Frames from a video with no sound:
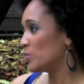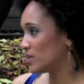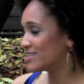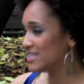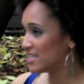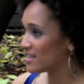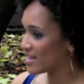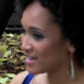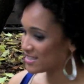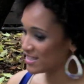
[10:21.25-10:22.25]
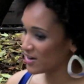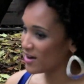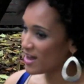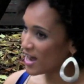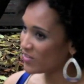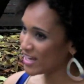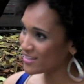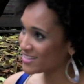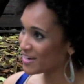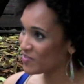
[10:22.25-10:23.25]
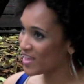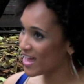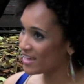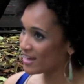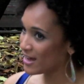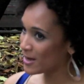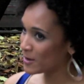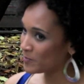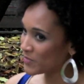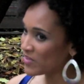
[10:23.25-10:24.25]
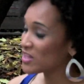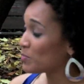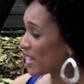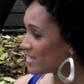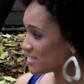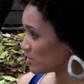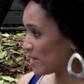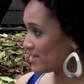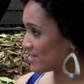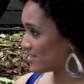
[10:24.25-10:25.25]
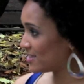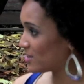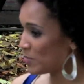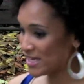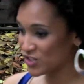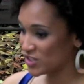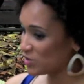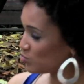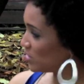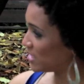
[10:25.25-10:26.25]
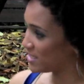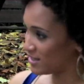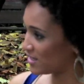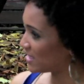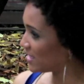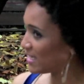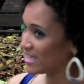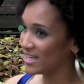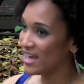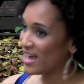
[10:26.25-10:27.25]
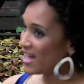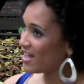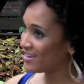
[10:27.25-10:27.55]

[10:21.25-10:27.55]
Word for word: will right. concede that that is there. I think outside of that, um, I think the pace is amazing. The pace is just really yeah, clean. It kept you